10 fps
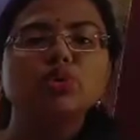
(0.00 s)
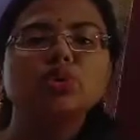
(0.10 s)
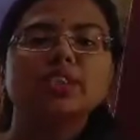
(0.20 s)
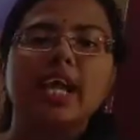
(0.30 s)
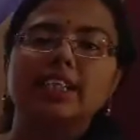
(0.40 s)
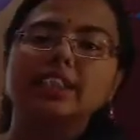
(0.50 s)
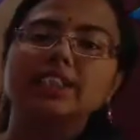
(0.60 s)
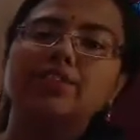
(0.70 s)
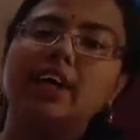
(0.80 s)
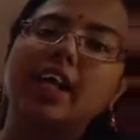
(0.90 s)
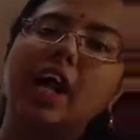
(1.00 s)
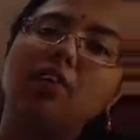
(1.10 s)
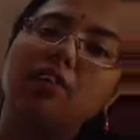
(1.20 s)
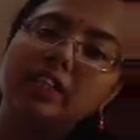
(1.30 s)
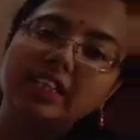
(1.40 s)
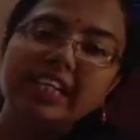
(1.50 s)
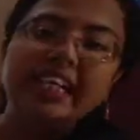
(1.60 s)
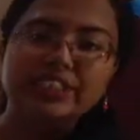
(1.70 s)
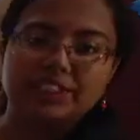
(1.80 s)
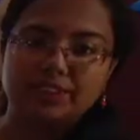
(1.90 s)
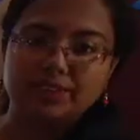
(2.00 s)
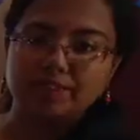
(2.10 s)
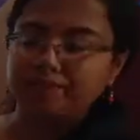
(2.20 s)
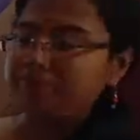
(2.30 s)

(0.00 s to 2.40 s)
to satisfy our needs.